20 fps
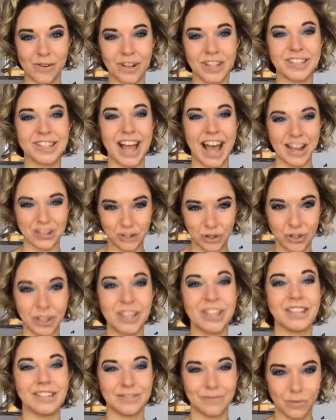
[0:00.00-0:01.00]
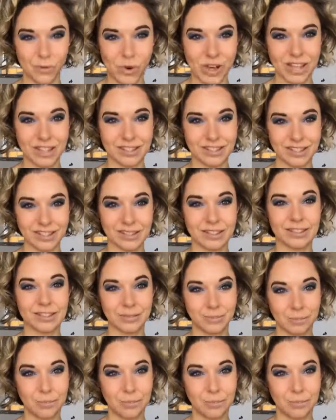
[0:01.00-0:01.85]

It's actually his voice. It's